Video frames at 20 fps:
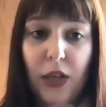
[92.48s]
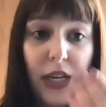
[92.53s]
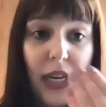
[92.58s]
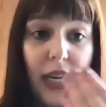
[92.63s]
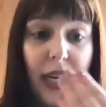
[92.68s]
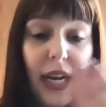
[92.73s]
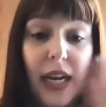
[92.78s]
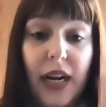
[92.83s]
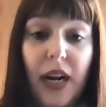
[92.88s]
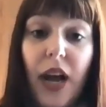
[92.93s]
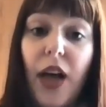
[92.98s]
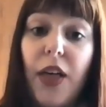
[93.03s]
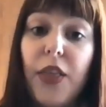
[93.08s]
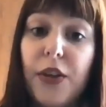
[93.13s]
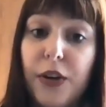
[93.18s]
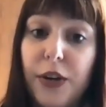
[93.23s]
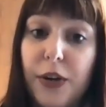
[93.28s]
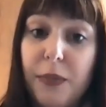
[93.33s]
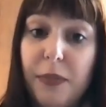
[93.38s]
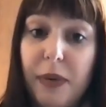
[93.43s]
looking at
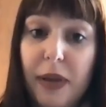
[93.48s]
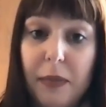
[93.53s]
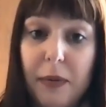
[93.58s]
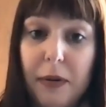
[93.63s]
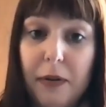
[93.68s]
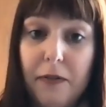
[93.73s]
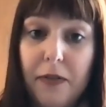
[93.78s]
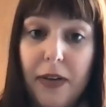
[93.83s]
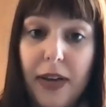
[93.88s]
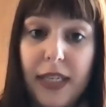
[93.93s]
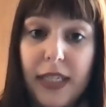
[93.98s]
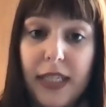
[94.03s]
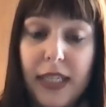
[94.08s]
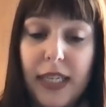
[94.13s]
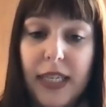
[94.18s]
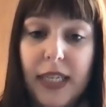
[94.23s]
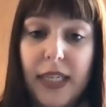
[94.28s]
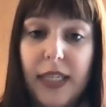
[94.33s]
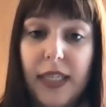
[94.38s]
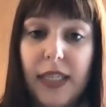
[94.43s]
other baby
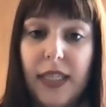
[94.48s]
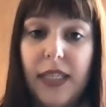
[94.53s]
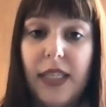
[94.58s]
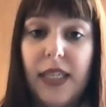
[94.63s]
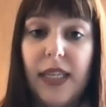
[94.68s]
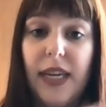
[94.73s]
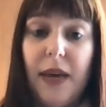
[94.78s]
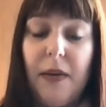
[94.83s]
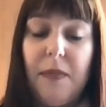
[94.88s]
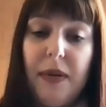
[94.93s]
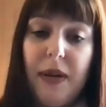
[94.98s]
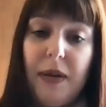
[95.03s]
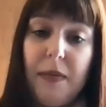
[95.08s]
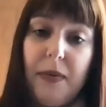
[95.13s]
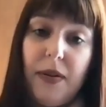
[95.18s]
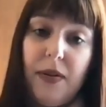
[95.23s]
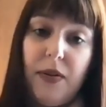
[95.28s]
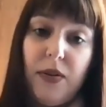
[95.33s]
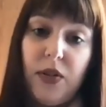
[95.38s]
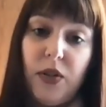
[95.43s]
faces, to get
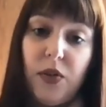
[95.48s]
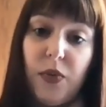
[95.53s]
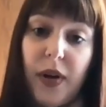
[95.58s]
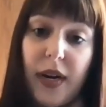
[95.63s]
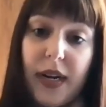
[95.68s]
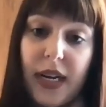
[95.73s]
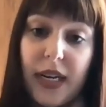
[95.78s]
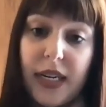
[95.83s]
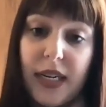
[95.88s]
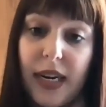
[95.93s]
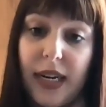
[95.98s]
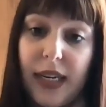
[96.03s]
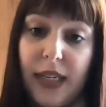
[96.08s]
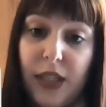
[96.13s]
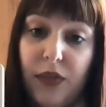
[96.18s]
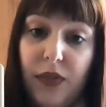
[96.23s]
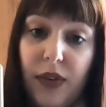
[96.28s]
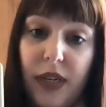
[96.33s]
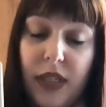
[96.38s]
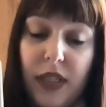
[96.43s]
baby to
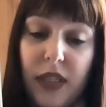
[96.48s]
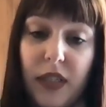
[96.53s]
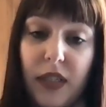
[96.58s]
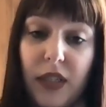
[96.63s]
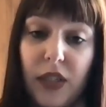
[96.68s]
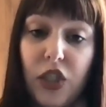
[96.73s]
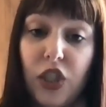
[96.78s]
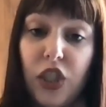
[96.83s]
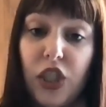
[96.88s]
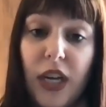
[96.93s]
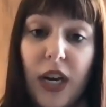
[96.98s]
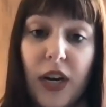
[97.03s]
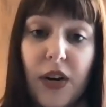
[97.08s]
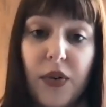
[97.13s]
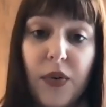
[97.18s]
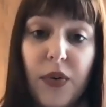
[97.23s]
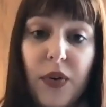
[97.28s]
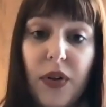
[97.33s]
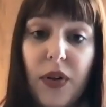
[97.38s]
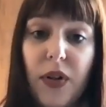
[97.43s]
recognize faces in
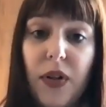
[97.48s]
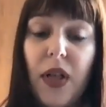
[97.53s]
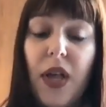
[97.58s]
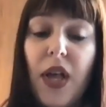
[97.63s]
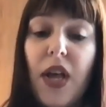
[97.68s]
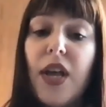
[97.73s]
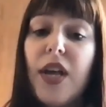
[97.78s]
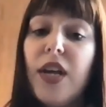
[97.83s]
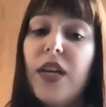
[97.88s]
general,